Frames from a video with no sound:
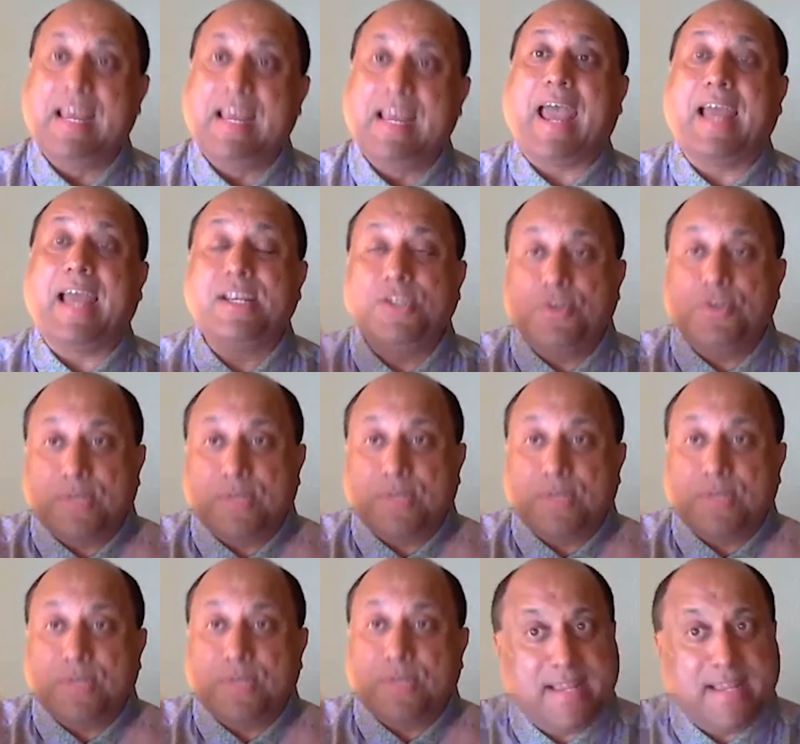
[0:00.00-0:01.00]
And you
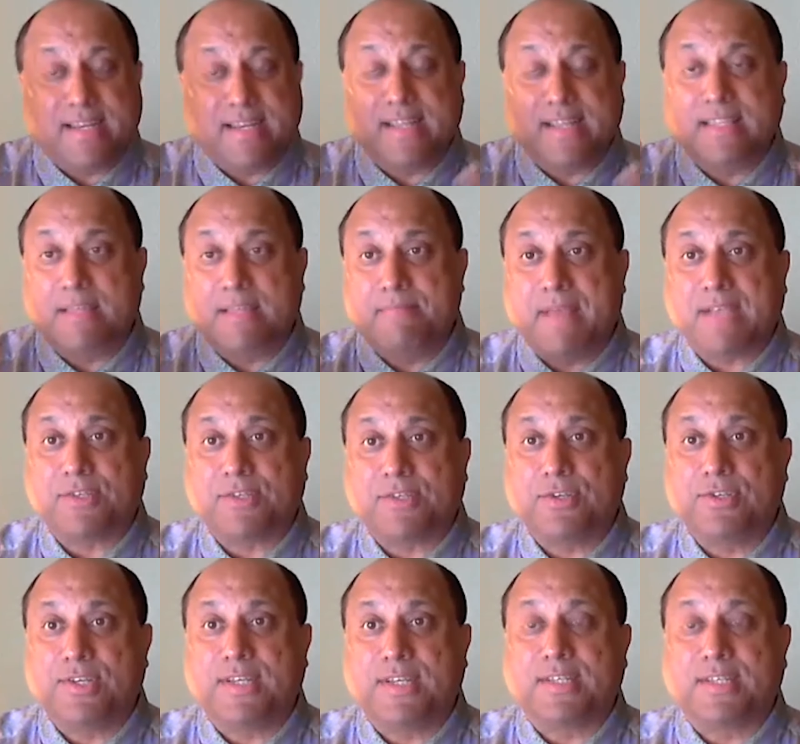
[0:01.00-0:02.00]
start getting the
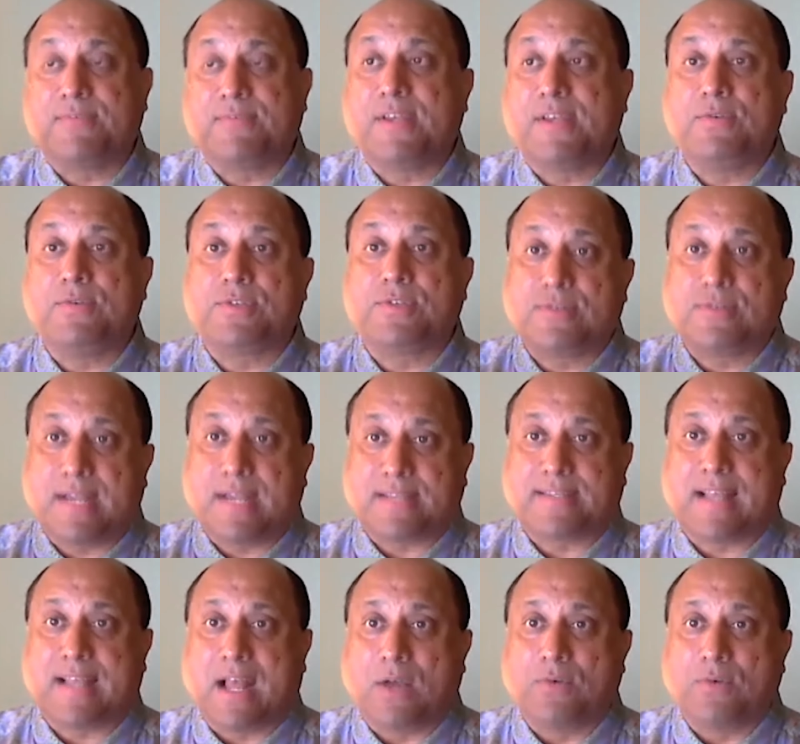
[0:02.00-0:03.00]
messages when you stress
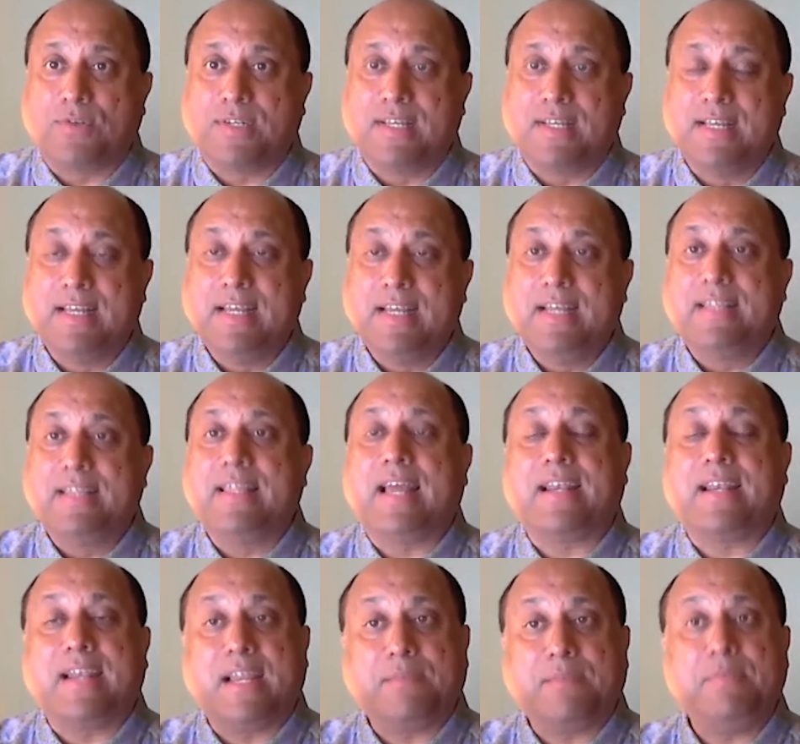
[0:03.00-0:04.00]
out that
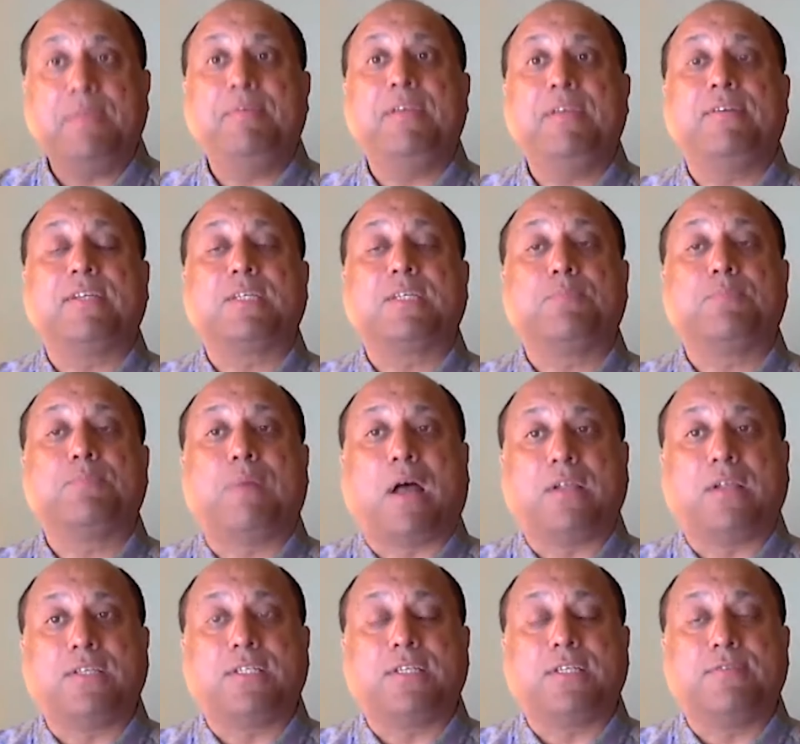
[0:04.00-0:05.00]
let me be
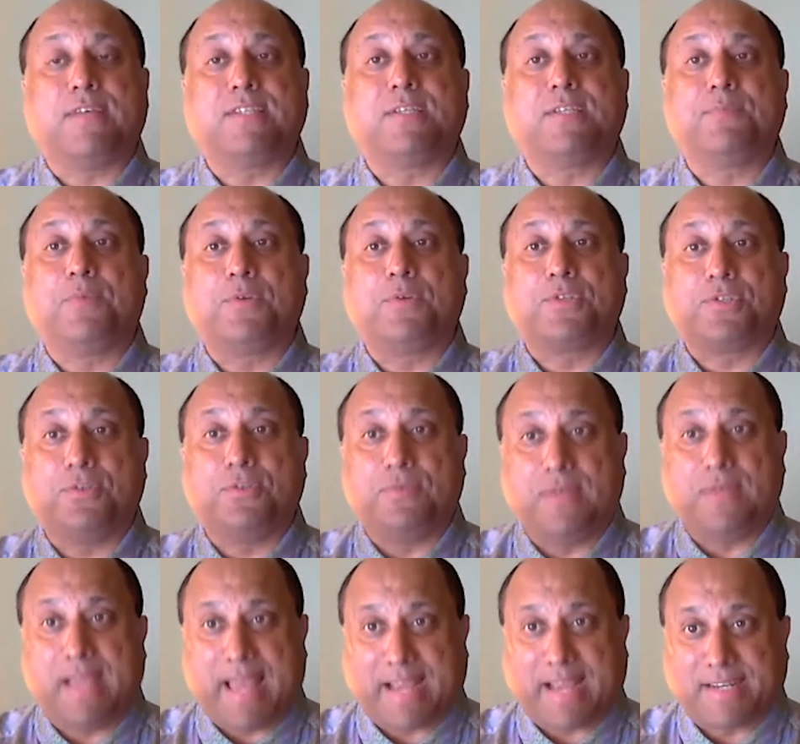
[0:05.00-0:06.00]
responsive as opposed to
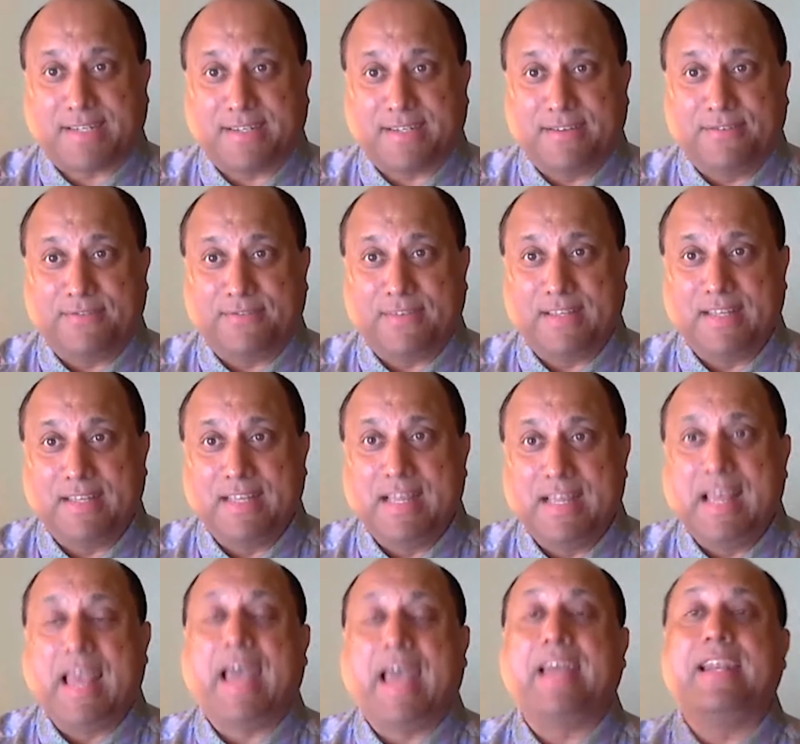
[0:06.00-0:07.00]
reactive,
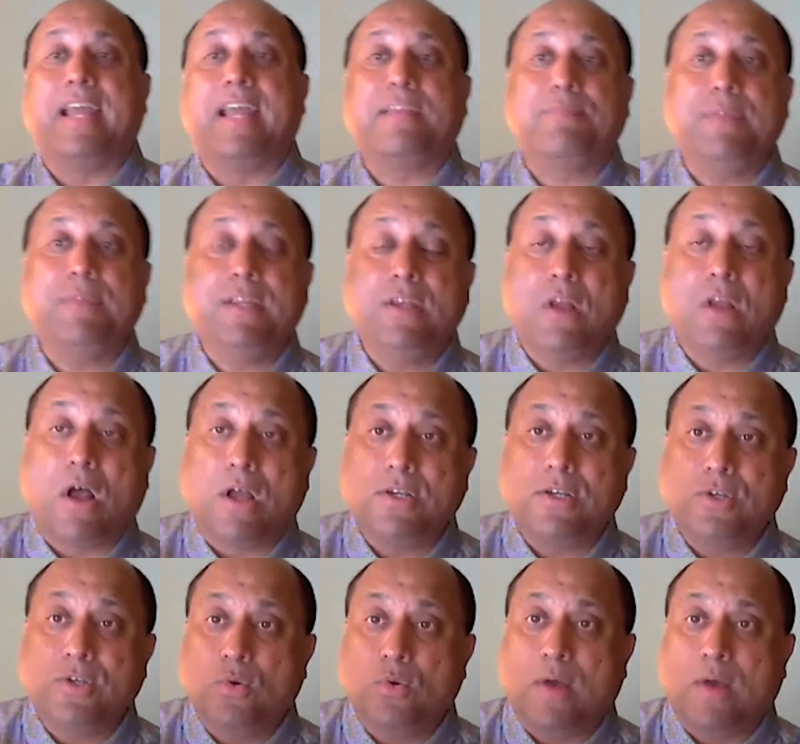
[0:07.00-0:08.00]
and let me not
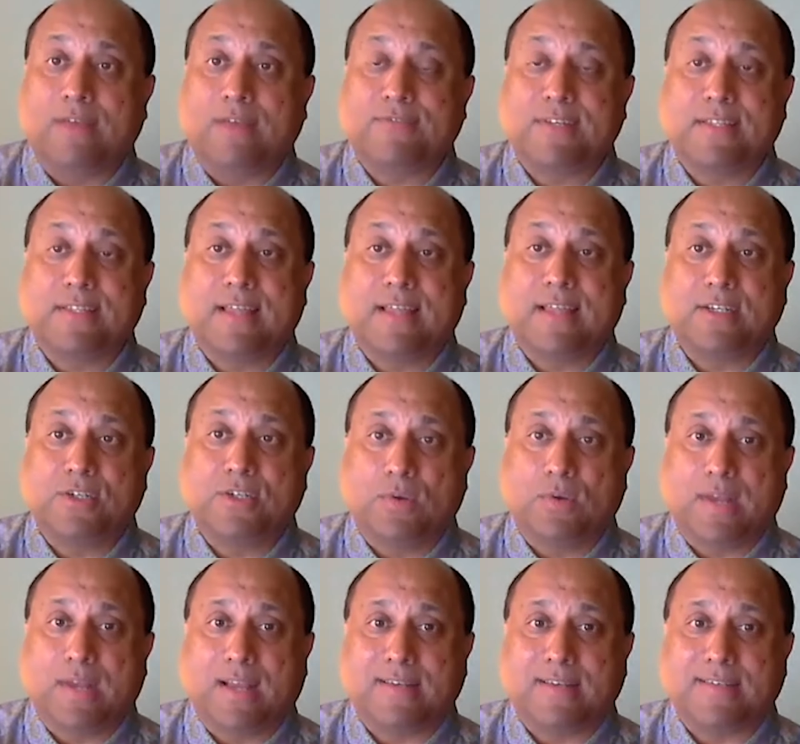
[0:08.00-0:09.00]
go after that
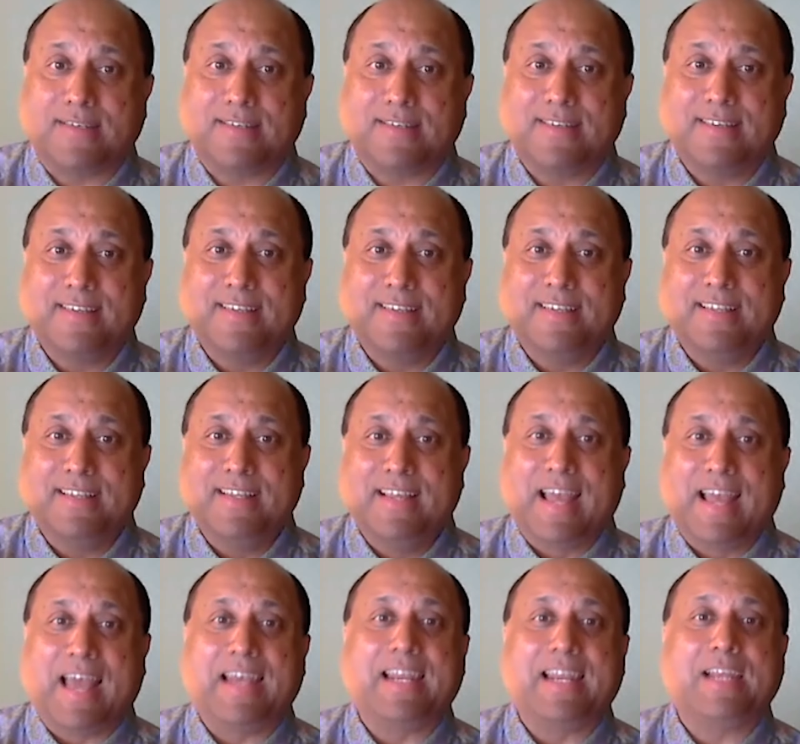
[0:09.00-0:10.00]
donut, and